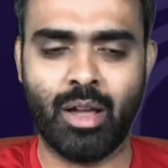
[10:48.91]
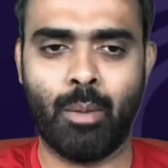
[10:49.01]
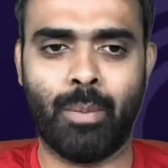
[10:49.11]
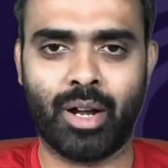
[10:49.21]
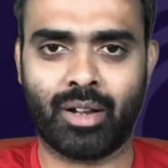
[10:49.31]

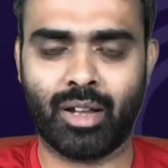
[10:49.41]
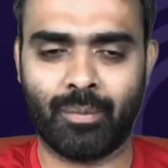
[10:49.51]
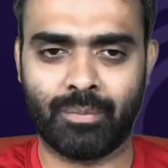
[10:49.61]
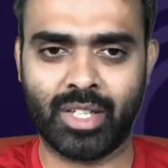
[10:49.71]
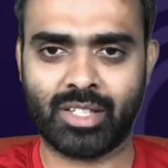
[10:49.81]
but
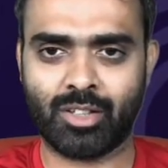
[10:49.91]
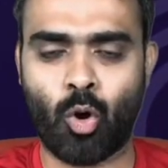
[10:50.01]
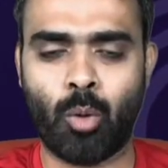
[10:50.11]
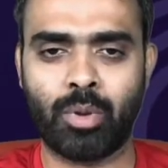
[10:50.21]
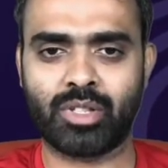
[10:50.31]
this
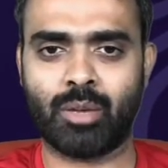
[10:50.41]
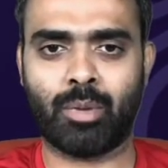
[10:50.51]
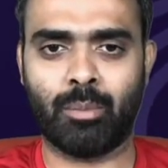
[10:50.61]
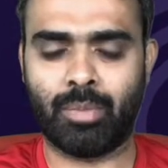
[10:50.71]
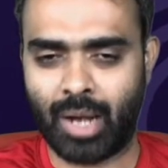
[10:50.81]
opens up
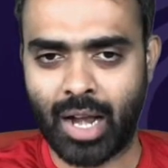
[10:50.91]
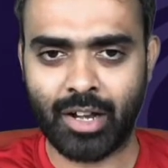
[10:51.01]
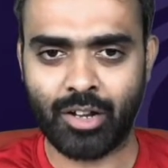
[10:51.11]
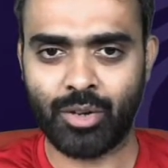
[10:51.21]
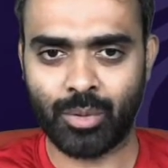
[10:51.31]
a brand
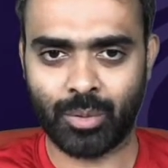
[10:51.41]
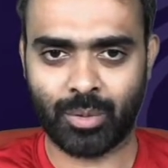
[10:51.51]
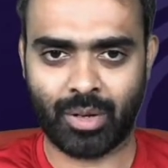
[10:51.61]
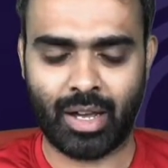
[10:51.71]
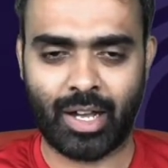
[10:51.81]
new
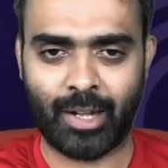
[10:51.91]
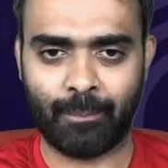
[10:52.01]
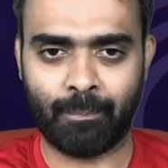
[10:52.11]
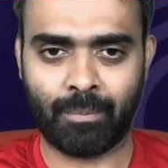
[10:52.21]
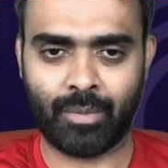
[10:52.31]

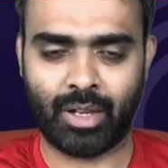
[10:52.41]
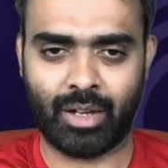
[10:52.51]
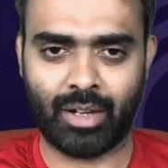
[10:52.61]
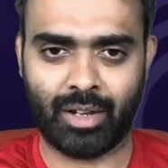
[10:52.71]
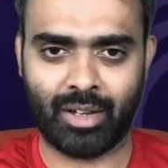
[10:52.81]

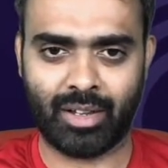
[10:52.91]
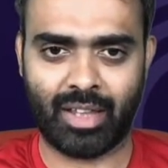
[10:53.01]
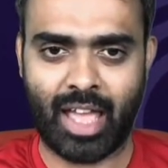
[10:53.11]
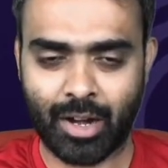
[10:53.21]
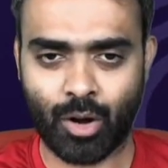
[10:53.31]

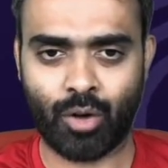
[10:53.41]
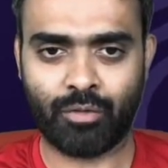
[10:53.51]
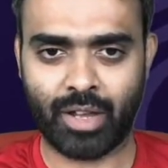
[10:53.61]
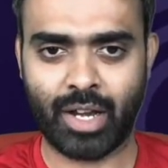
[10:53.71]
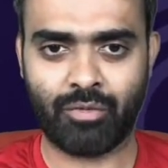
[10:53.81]
era
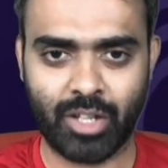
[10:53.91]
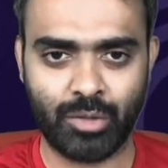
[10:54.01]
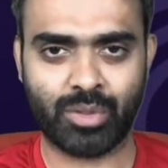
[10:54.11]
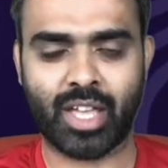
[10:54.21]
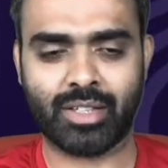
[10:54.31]
of NFT
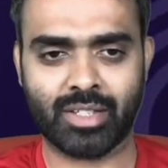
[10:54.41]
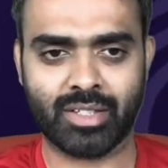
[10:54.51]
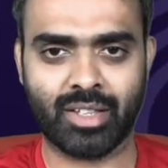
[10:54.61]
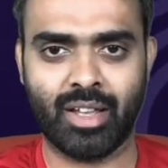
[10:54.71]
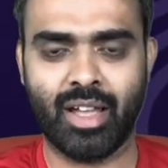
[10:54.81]
use
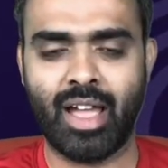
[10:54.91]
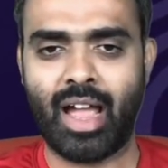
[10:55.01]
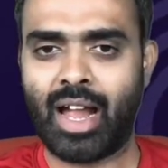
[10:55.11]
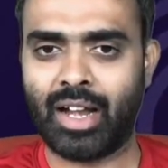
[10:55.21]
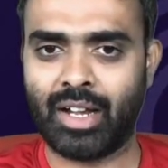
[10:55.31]
cases,
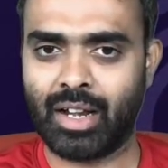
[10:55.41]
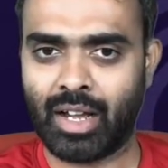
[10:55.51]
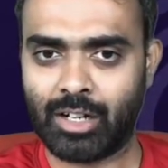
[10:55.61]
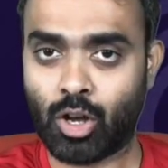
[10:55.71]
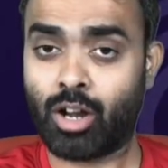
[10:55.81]
and
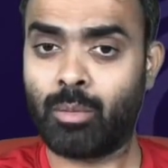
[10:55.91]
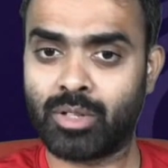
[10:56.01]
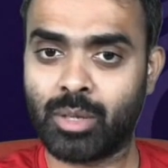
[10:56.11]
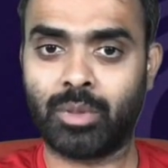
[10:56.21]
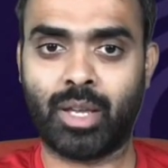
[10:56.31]
I'll talk
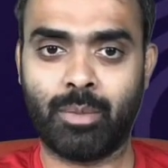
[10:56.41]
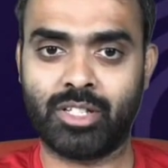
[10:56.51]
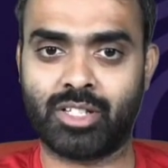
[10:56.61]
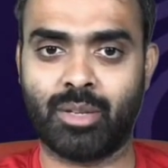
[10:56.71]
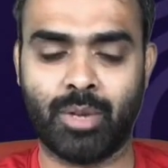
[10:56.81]
about some of them in
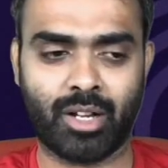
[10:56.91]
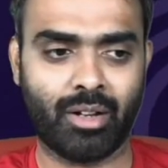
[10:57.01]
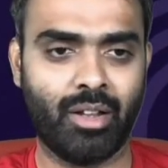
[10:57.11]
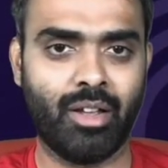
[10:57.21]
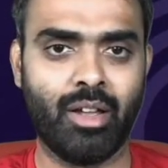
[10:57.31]
just a bit.